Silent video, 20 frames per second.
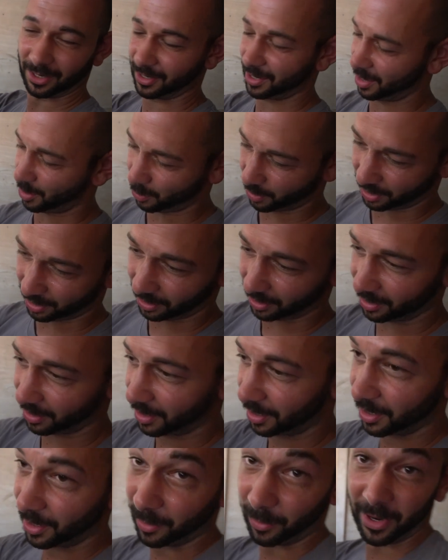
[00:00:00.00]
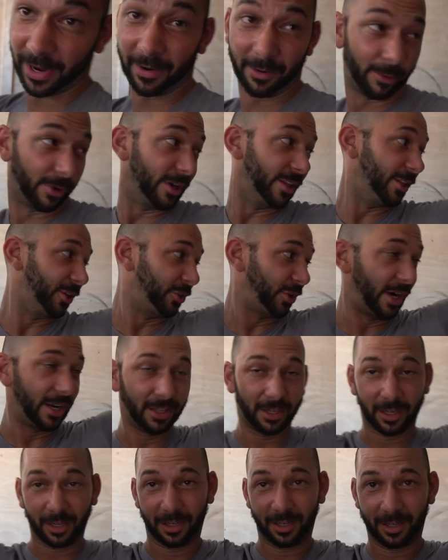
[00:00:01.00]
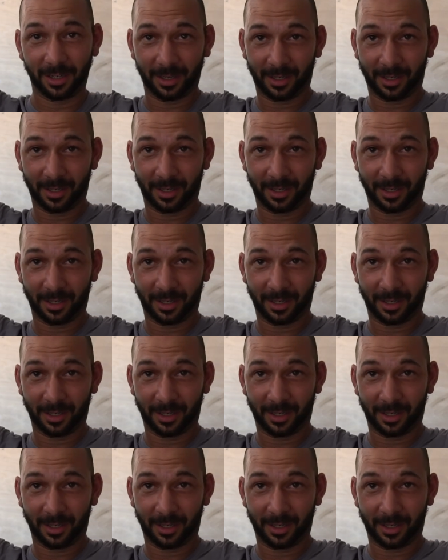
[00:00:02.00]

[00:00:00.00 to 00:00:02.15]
Other car. Will, we're in the trailer.